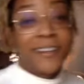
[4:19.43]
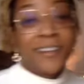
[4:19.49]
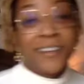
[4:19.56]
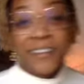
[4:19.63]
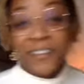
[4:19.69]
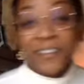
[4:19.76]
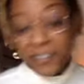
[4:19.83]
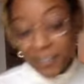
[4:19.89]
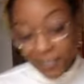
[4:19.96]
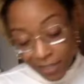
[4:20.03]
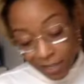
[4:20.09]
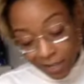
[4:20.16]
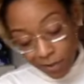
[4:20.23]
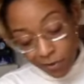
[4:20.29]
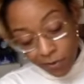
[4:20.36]
on his
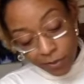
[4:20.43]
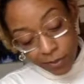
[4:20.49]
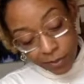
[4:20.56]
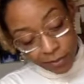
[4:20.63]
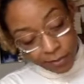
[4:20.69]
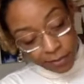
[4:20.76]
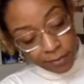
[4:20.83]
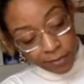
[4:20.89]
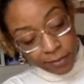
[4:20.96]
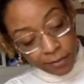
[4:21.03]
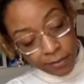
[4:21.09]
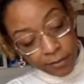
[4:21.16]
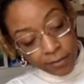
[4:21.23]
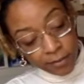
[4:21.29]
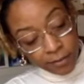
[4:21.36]
high horse.
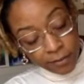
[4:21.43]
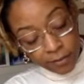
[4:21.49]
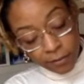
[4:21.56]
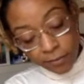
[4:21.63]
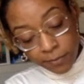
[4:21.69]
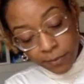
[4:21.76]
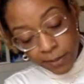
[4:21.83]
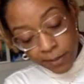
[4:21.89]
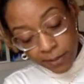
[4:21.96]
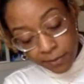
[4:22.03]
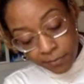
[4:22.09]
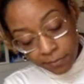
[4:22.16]
Right?